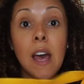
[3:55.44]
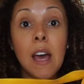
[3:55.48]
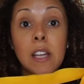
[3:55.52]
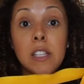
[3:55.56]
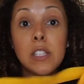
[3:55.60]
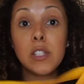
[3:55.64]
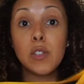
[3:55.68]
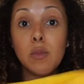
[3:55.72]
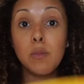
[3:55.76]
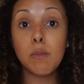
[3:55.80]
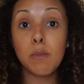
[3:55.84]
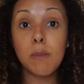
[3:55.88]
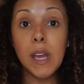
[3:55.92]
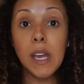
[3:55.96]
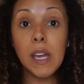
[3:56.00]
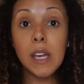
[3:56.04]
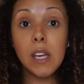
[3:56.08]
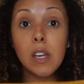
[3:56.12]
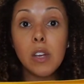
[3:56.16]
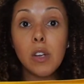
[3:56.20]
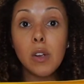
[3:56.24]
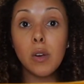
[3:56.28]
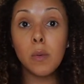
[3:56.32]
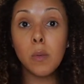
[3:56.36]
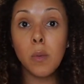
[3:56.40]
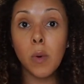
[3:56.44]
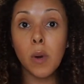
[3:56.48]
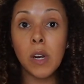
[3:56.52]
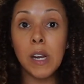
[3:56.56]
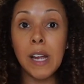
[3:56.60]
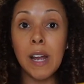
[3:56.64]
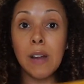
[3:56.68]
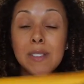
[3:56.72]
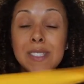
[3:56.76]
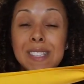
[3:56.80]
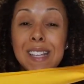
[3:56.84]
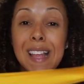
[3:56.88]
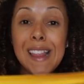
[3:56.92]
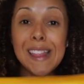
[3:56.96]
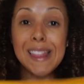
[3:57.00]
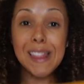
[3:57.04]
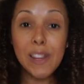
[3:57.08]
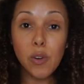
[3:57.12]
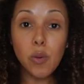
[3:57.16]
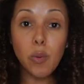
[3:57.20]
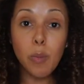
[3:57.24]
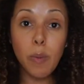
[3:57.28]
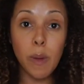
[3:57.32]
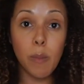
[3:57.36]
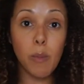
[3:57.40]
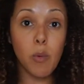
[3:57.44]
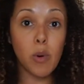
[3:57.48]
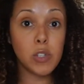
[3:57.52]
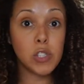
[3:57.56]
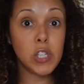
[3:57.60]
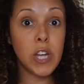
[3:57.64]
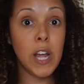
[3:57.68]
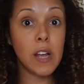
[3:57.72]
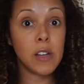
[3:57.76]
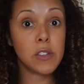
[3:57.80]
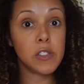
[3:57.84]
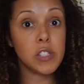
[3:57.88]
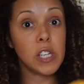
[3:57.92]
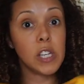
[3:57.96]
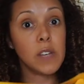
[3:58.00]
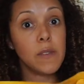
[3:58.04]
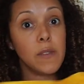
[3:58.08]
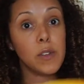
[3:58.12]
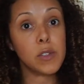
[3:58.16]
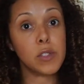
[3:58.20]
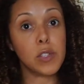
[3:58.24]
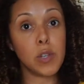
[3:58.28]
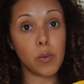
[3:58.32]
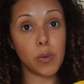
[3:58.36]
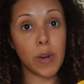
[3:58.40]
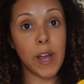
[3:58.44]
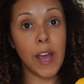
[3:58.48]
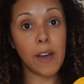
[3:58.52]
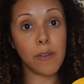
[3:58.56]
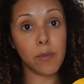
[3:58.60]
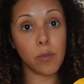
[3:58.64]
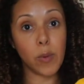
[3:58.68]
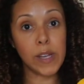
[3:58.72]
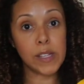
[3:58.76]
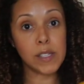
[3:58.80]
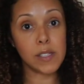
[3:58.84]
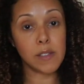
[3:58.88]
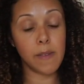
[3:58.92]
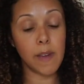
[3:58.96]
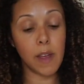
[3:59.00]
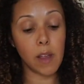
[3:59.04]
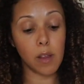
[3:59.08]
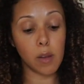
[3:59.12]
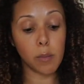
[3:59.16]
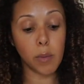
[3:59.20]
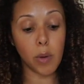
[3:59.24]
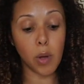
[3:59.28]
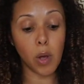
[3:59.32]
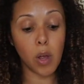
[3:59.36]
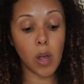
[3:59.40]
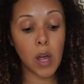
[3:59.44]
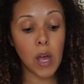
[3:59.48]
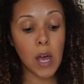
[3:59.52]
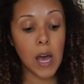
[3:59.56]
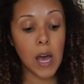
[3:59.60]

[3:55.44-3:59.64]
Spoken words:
to make your workouts a little bit more challenging if you don't have weights available.